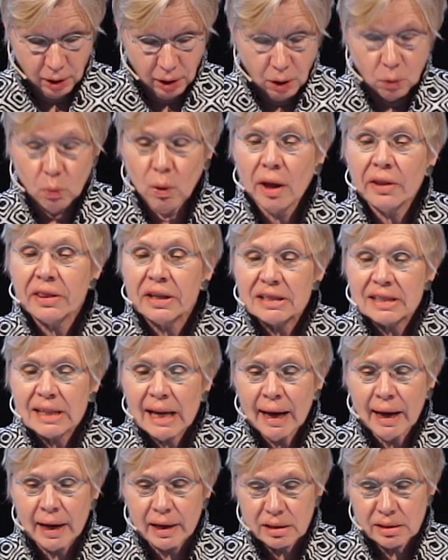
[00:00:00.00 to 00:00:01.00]
while the
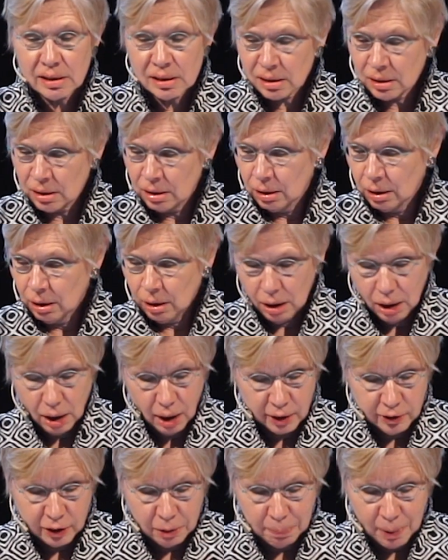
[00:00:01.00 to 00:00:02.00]
text
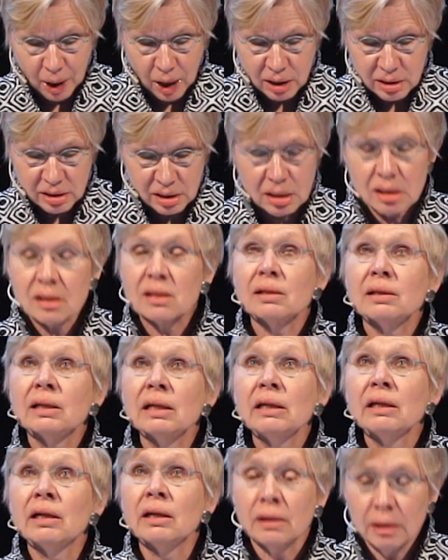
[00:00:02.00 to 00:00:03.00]
on the box's
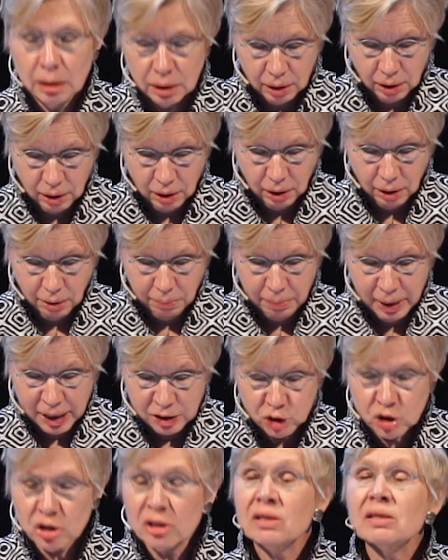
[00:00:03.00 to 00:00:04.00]
lid
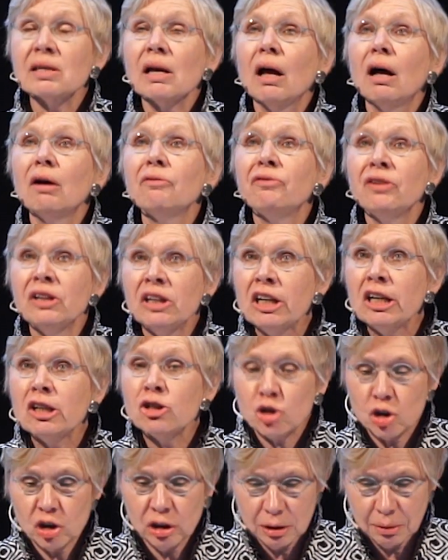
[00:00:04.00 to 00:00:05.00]
mentions a
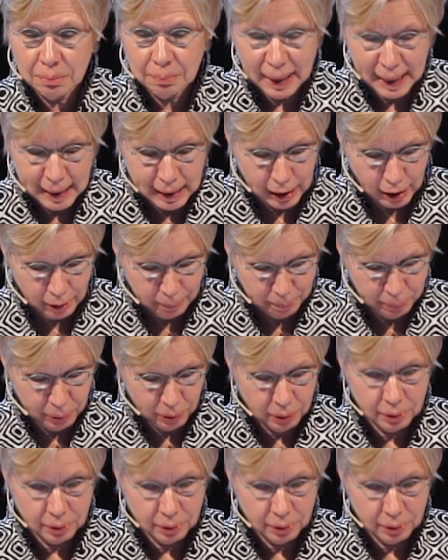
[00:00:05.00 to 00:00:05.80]
Venetian map,